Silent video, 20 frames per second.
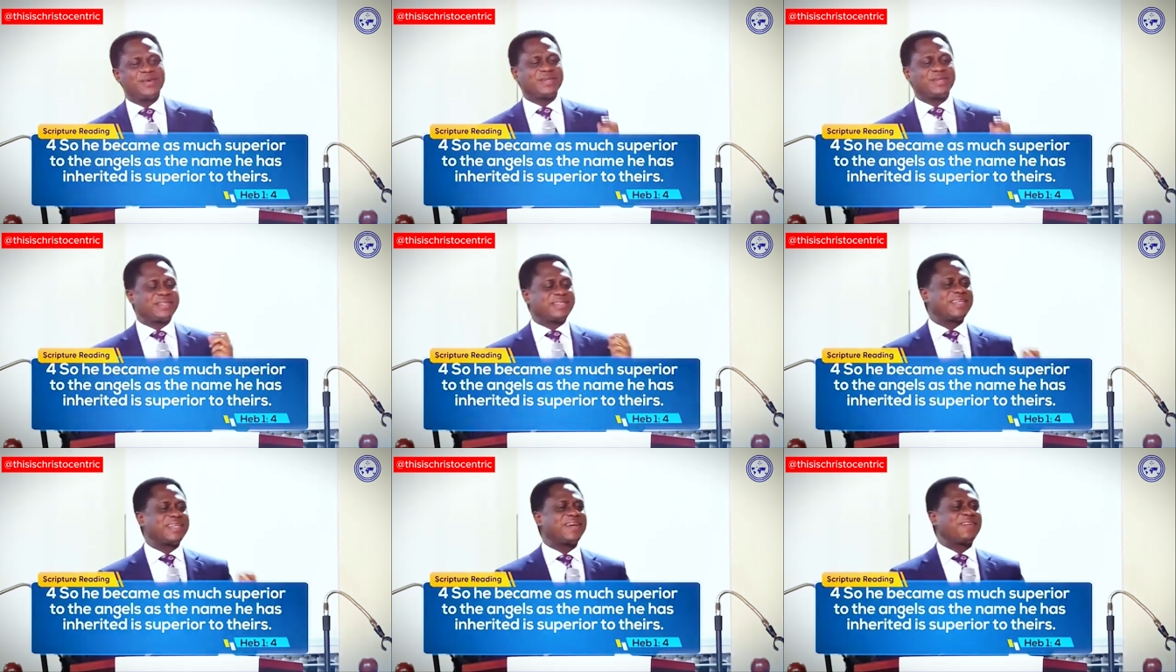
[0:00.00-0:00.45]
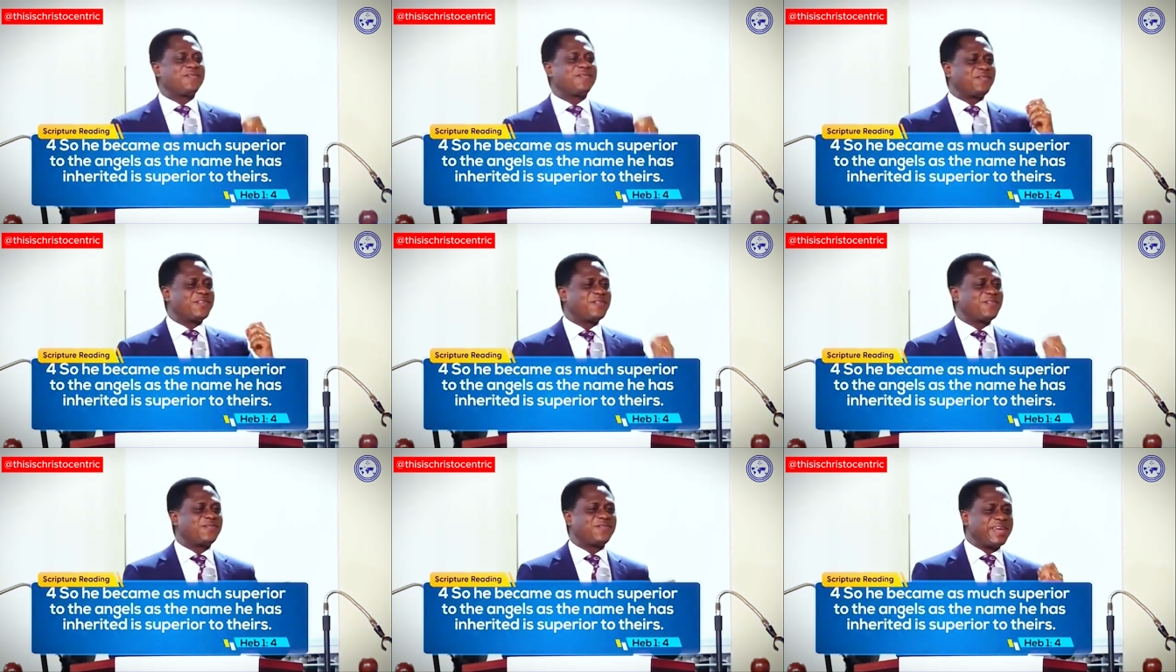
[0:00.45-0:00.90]
yourself
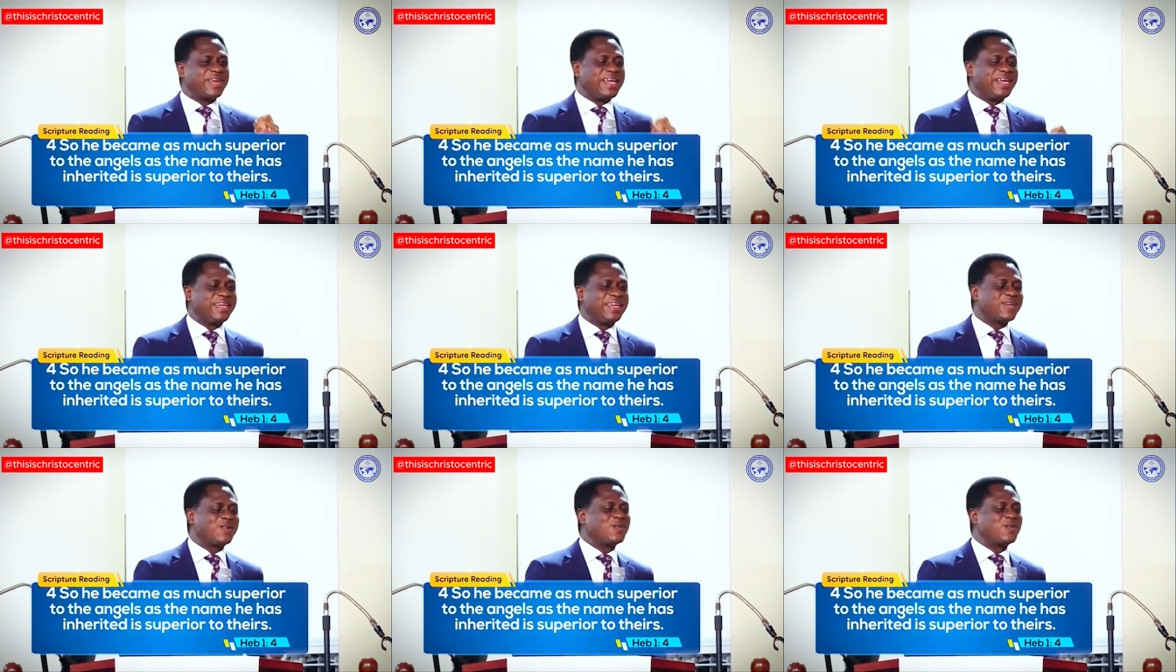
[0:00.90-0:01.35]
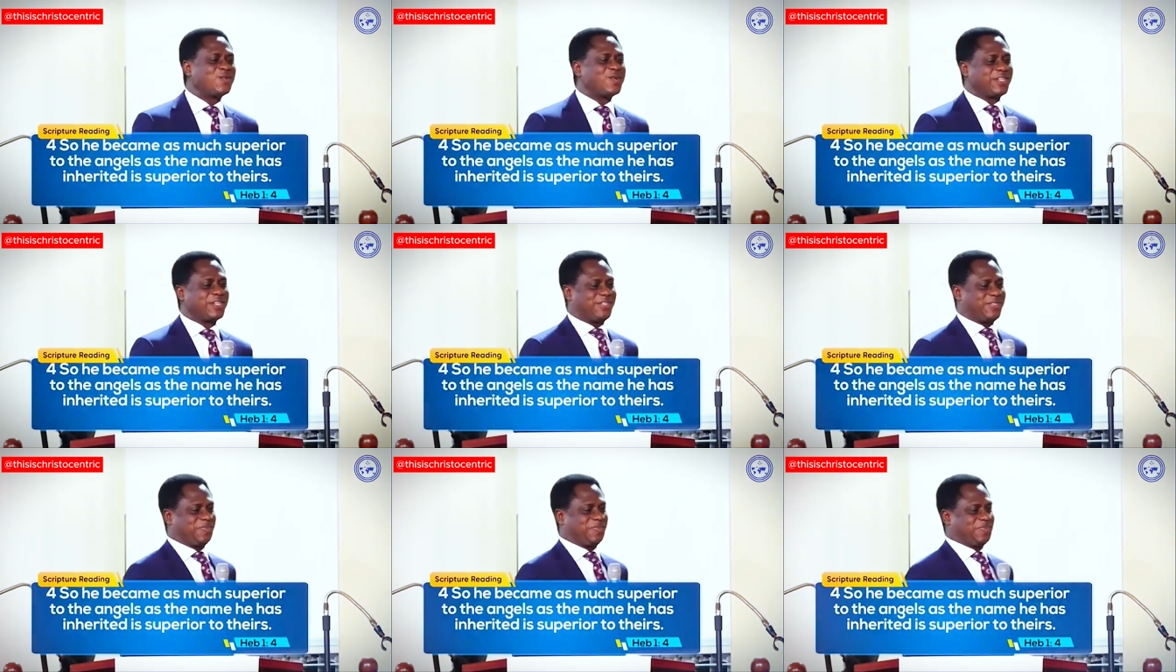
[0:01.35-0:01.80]
with angel
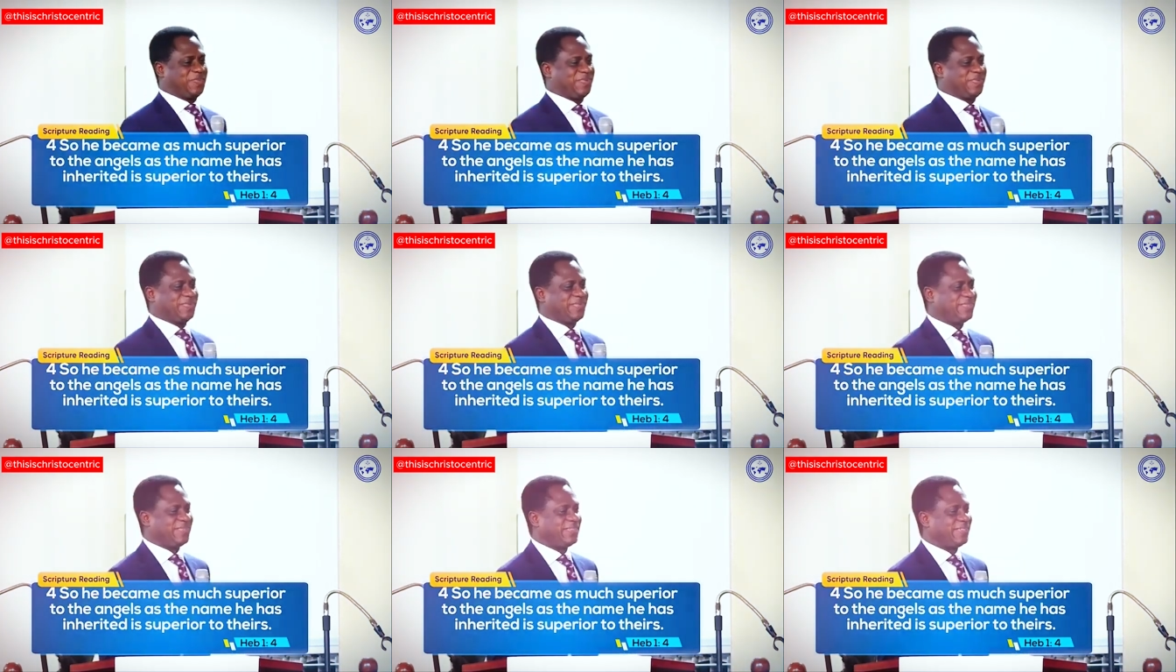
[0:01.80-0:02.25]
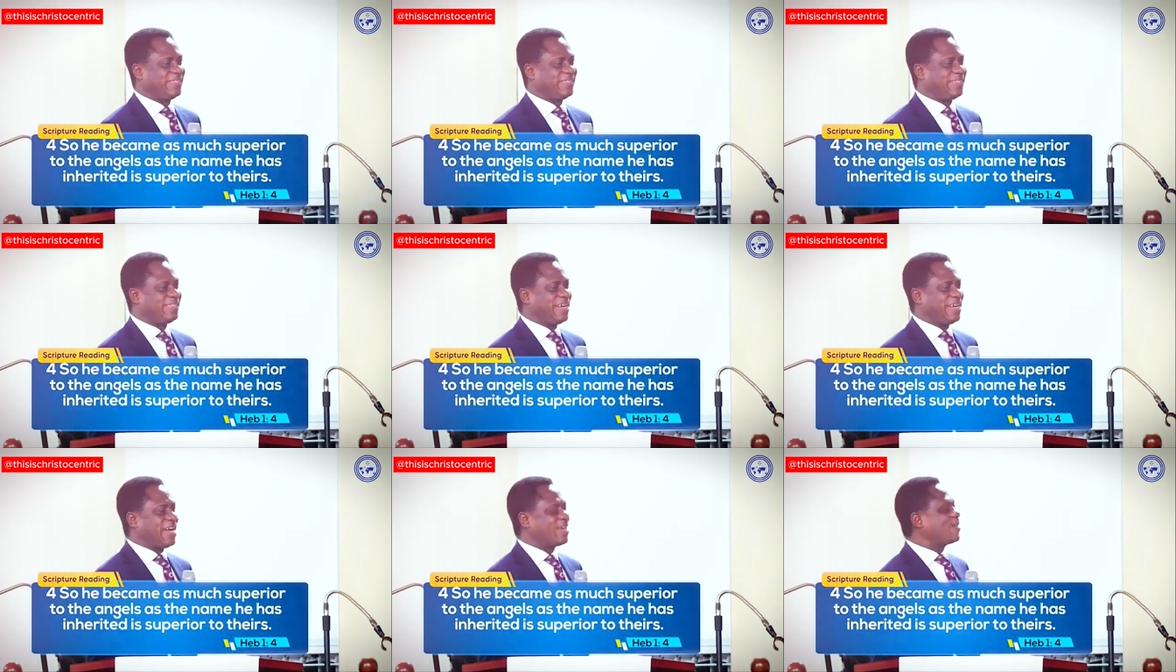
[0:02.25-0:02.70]
worship.
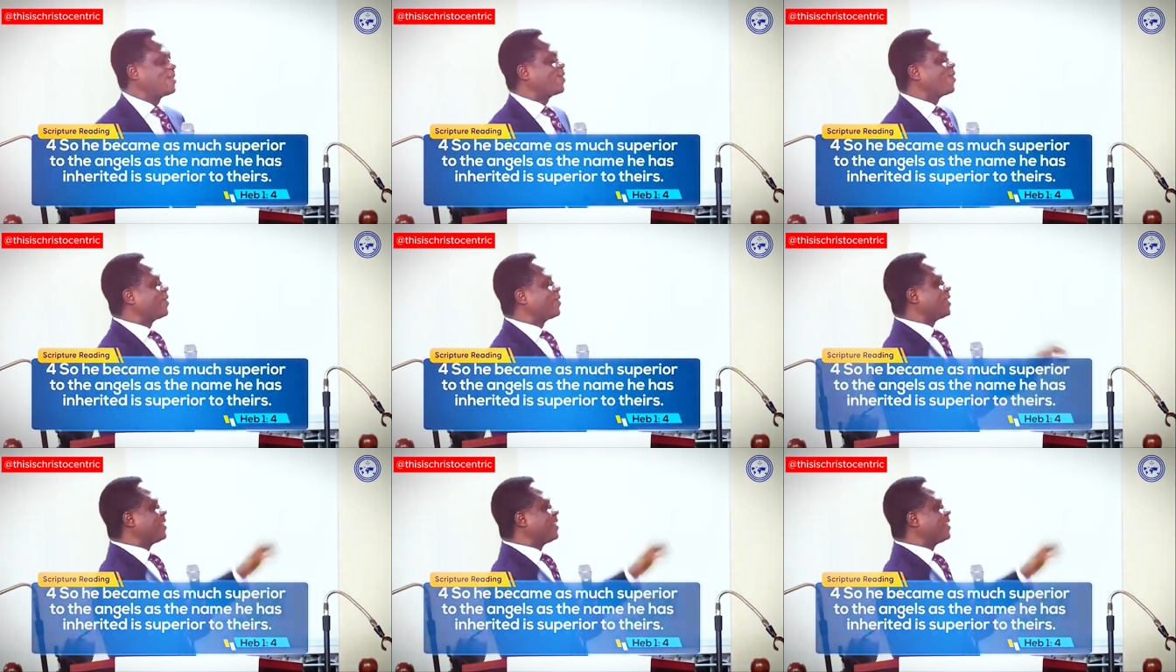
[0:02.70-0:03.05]
I saw